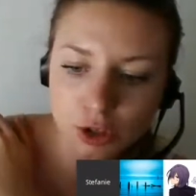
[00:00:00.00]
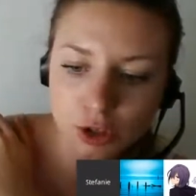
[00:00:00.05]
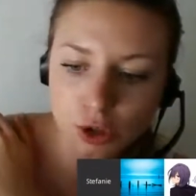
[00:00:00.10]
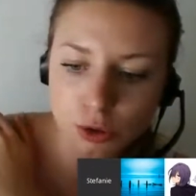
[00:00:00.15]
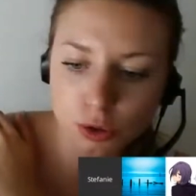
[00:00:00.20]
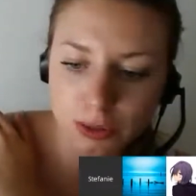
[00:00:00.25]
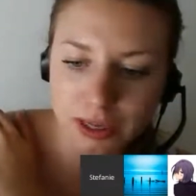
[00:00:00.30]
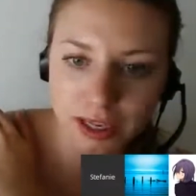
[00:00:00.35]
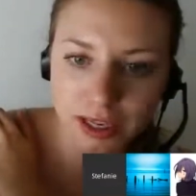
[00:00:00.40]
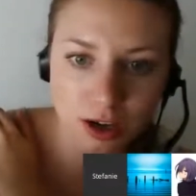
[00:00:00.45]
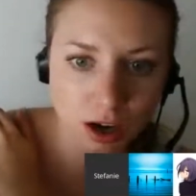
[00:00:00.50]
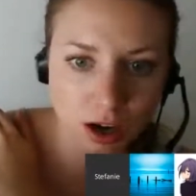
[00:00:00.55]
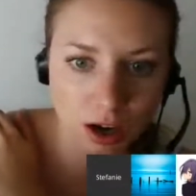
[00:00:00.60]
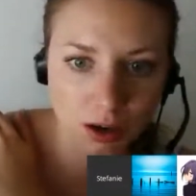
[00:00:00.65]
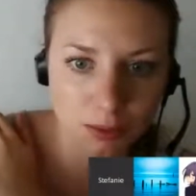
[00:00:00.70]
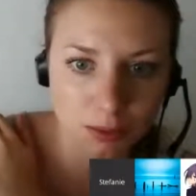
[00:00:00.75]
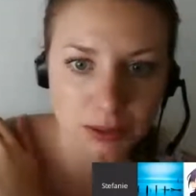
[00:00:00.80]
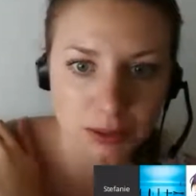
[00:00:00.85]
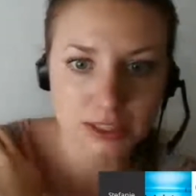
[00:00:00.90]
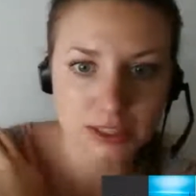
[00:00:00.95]
There's too
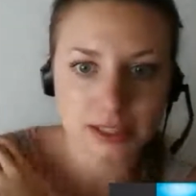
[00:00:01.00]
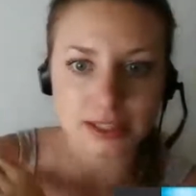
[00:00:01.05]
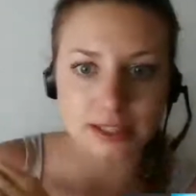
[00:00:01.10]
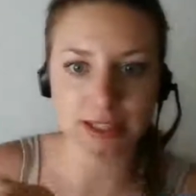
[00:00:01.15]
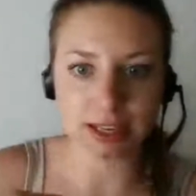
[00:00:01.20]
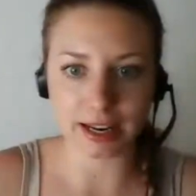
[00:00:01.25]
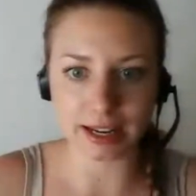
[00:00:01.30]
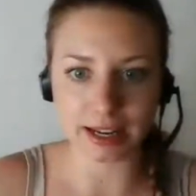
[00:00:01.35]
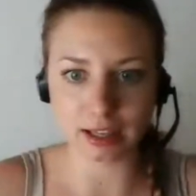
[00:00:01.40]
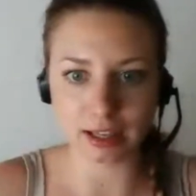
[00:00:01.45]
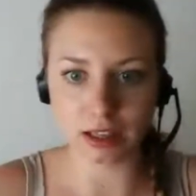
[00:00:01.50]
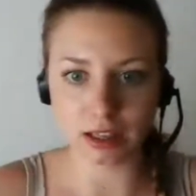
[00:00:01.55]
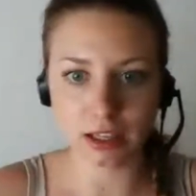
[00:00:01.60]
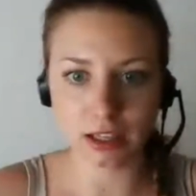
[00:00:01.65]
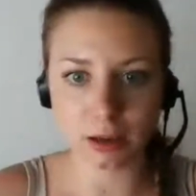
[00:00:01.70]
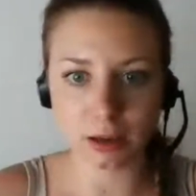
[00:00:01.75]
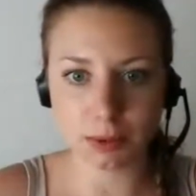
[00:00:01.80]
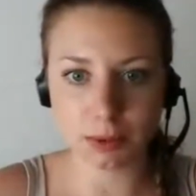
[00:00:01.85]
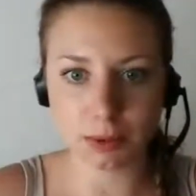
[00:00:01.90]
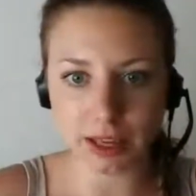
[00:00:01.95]
many commas. It's
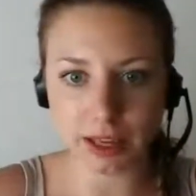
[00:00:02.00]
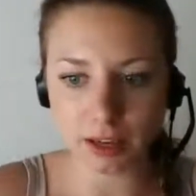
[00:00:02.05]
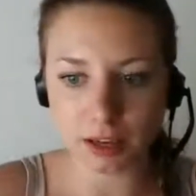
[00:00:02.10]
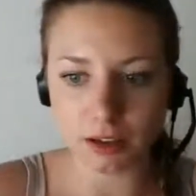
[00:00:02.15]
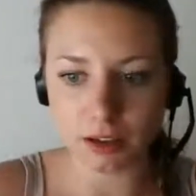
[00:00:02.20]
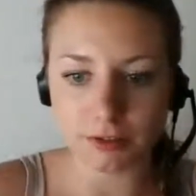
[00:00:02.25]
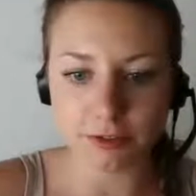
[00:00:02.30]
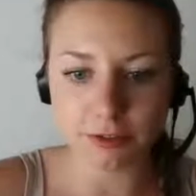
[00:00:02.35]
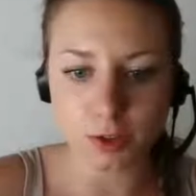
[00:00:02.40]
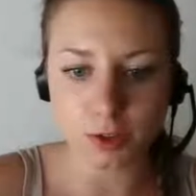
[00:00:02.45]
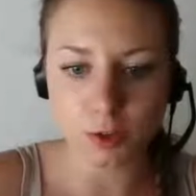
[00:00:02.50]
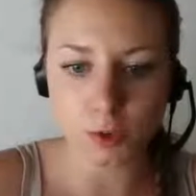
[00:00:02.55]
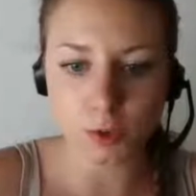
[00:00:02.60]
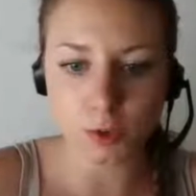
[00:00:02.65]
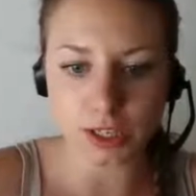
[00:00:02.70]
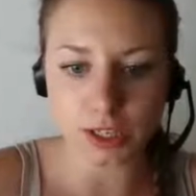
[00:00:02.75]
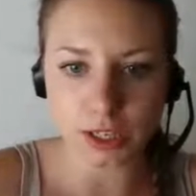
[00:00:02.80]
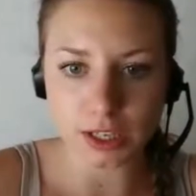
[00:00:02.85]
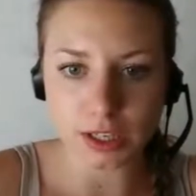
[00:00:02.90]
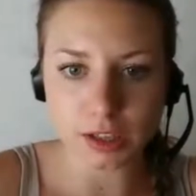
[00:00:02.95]
getting a little bit
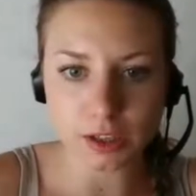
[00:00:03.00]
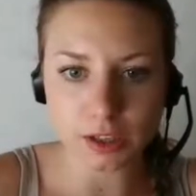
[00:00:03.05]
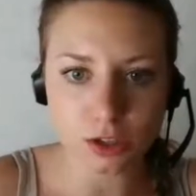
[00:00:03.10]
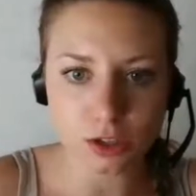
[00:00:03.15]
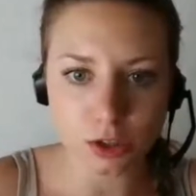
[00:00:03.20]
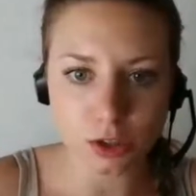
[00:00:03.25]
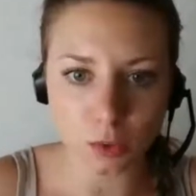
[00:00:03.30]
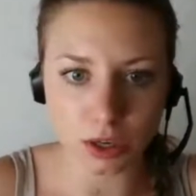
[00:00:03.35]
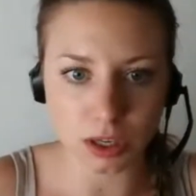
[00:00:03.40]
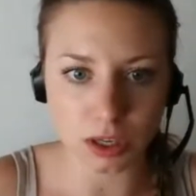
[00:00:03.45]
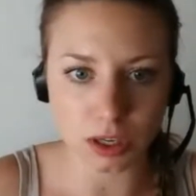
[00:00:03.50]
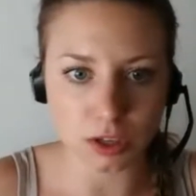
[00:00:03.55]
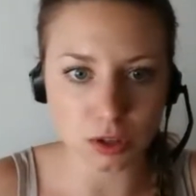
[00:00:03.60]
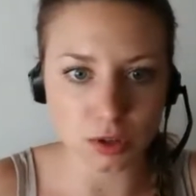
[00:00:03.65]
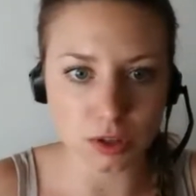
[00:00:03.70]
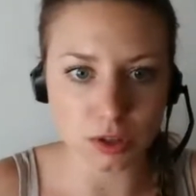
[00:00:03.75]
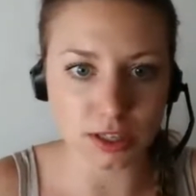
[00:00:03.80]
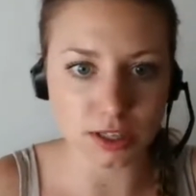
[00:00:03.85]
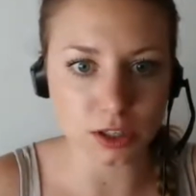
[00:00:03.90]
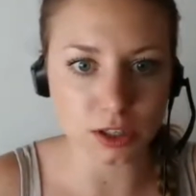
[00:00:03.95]
confusing,
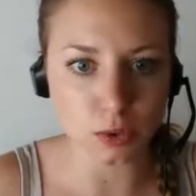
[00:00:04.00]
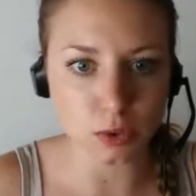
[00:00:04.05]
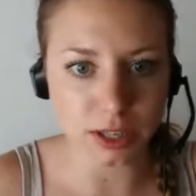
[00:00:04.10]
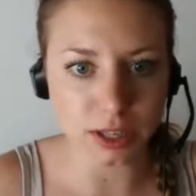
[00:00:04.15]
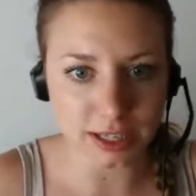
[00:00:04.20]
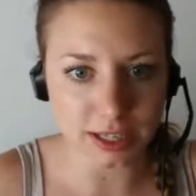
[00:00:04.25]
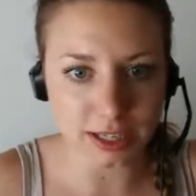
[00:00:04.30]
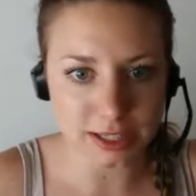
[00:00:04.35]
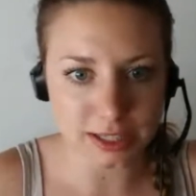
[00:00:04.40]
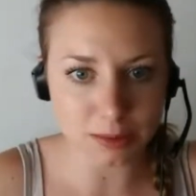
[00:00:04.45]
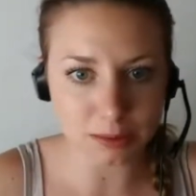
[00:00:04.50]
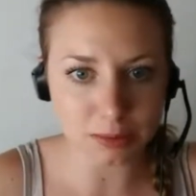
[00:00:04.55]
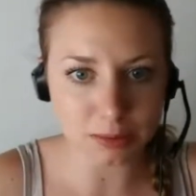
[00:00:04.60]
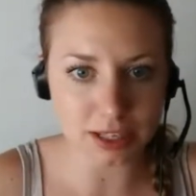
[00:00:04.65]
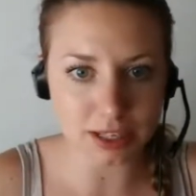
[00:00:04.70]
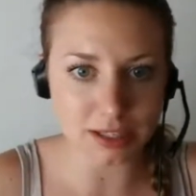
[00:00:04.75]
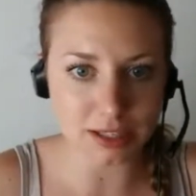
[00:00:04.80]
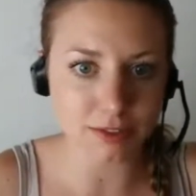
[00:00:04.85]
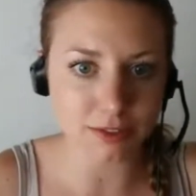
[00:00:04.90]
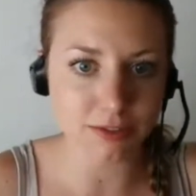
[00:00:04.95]
so we're going to do this. To
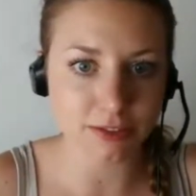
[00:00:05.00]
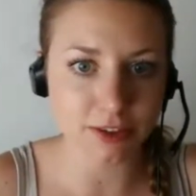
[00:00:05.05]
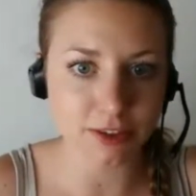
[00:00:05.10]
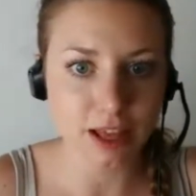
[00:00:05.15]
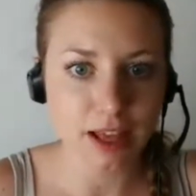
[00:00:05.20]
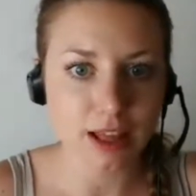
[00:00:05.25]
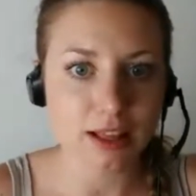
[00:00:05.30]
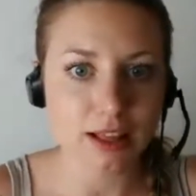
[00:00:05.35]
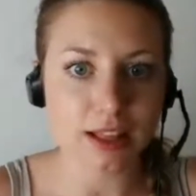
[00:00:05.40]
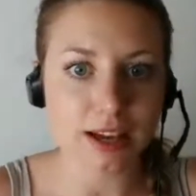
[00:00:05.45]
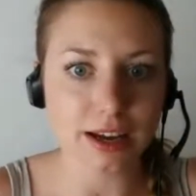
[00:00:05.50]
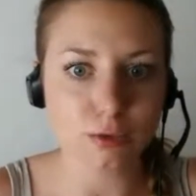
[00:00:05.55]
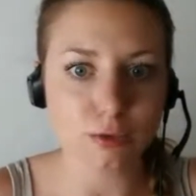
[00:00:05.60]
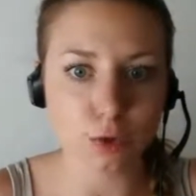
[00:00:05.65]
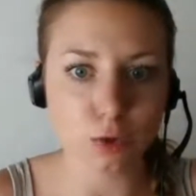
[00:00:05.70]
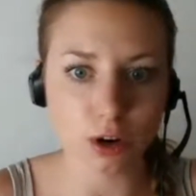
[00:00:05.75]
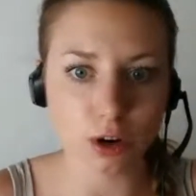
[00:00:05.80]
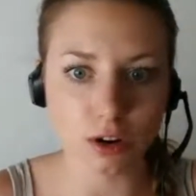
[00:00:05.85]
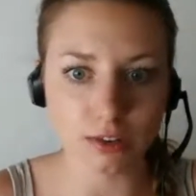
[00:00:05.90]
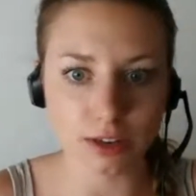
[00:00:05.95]
Elena, it seemed as if
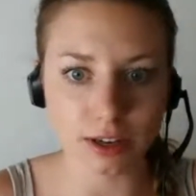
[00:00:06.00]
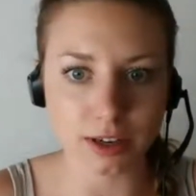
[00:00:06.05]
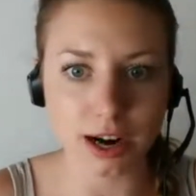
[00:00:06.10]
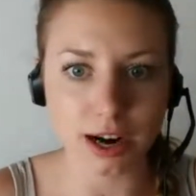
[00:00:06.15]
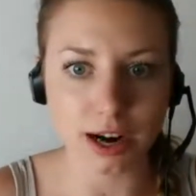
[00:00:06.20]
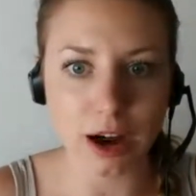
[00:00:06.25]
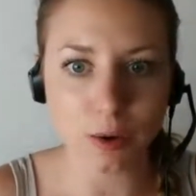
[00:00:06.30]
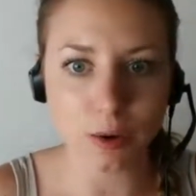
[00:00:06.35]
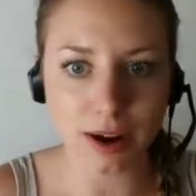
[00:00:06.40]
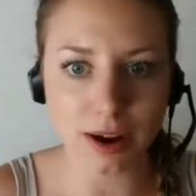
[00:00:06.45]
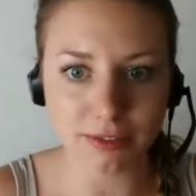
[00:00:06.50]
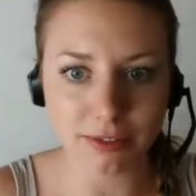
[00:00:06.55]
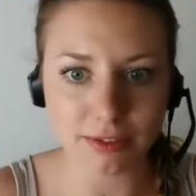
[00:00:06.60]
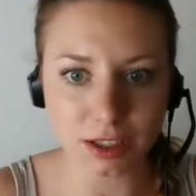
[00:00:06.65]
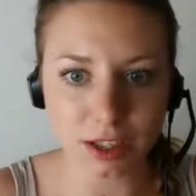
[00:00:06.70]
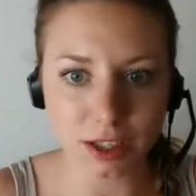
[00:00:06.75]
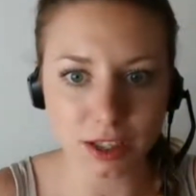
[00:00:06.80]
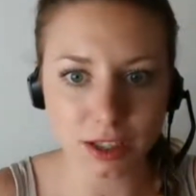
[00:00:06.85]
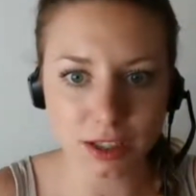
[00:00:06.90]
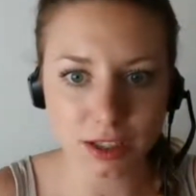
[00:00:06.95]
life were over.
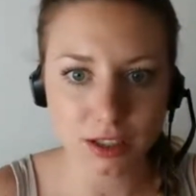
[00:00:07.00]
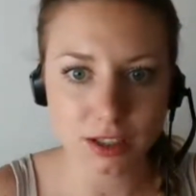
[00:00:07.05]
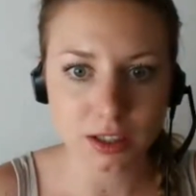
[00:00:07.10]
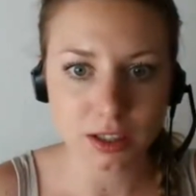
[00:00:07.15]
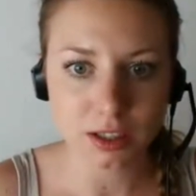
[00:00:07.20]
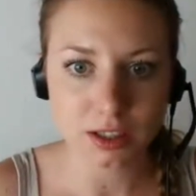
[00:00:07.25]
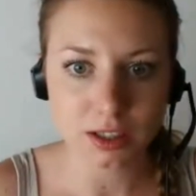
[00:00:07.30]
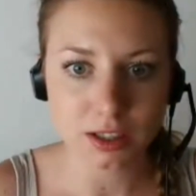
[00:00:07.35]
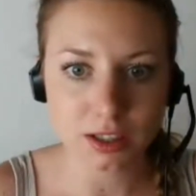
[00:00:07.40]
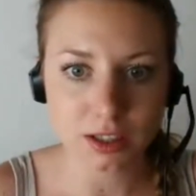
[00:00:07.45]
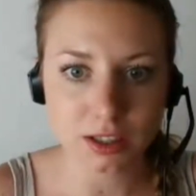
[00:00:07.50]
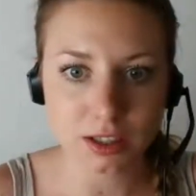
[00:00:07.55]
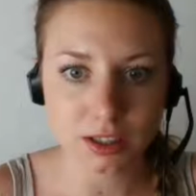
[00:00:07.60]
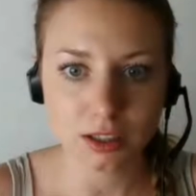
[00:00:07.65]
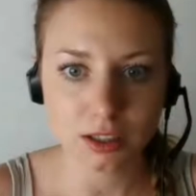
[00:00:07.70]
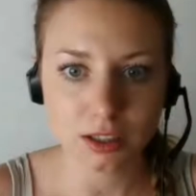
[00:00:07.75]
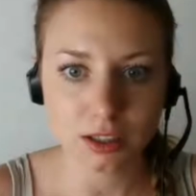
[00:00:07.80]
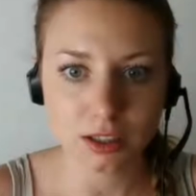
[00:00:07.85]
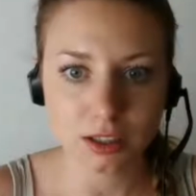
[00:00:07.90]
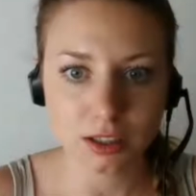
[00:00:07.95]
However,
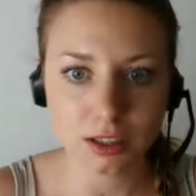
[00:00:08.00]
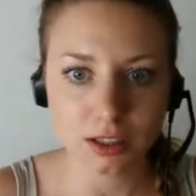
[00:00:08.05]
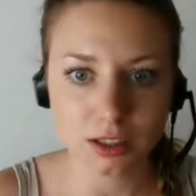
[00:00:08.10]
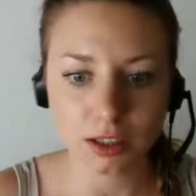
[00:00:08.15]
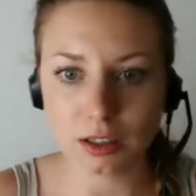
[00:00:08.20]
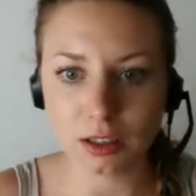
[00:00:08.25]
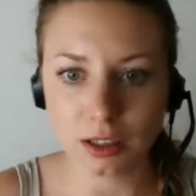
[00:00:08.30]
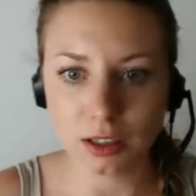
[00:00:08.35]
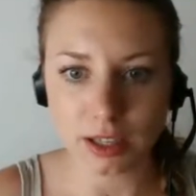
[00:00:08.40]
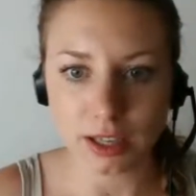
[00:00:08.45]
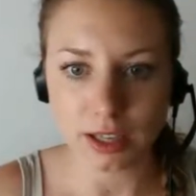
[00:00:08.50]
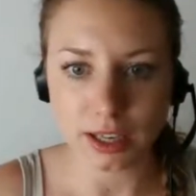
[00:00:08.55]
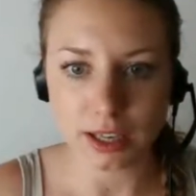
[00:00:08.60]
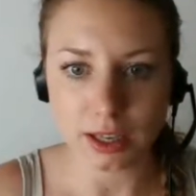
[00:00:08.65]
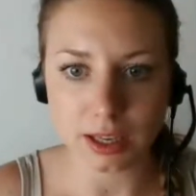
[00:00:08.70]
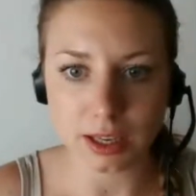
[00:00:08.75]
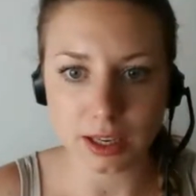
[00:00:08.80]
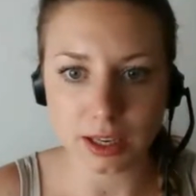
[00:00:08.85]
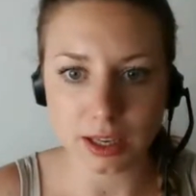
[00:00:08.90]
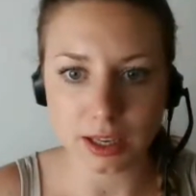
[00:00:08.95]
comma,
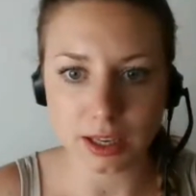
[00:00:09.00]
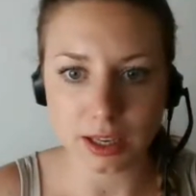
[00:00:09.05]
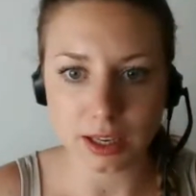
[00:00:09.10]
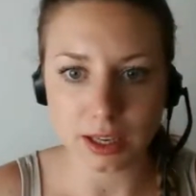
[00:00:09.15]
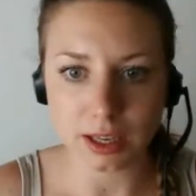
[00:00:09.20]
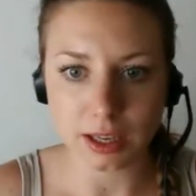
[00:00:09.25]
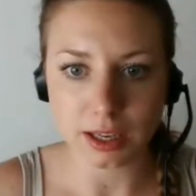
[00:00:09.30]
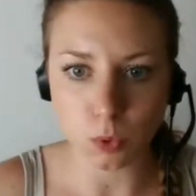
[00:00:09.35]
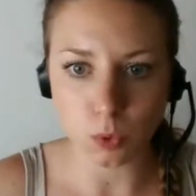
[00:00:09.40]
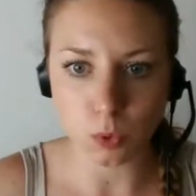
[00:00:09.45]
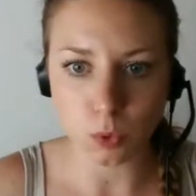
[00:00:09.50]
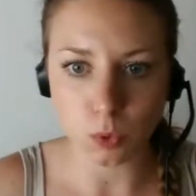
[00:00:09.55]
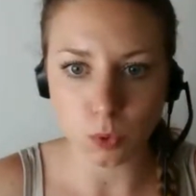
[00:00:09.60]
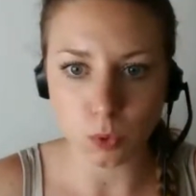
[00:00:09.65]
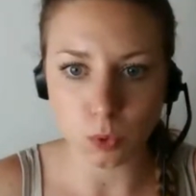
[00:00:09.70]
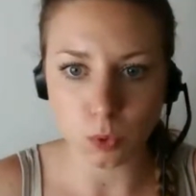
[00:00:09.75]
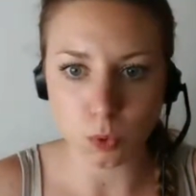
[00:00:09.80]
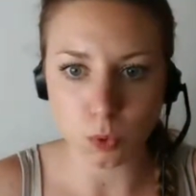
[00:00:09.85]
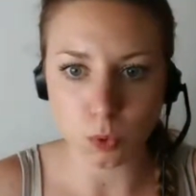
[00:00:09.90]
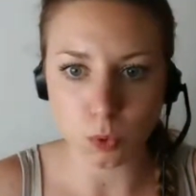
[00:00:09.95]
it
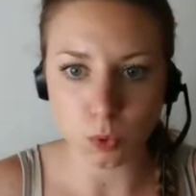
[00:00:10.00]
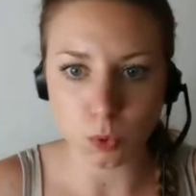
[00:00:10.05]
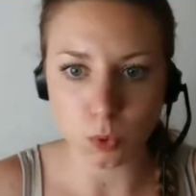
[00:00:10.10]
wasn't.